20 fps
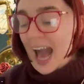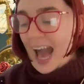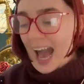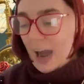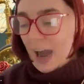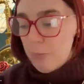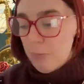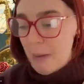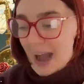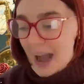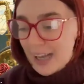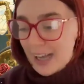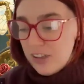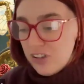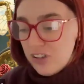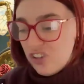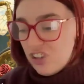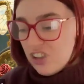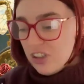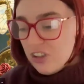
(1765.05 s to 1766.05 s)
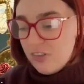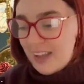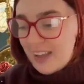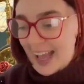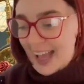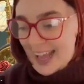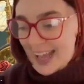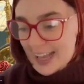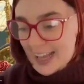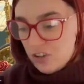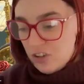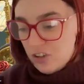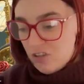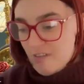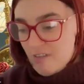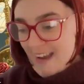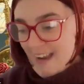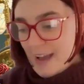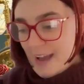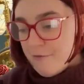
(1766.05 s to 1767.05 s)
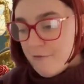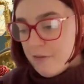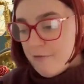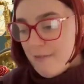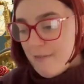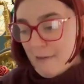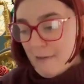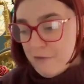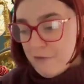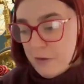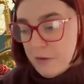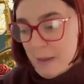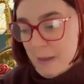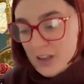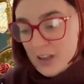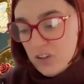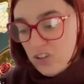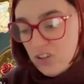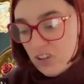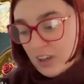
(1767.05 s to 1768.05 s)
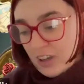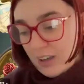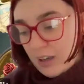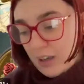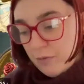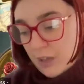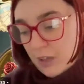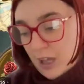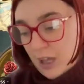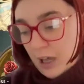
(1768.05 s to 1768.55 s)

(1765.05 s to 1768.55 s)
how might Tudor history and the Reformation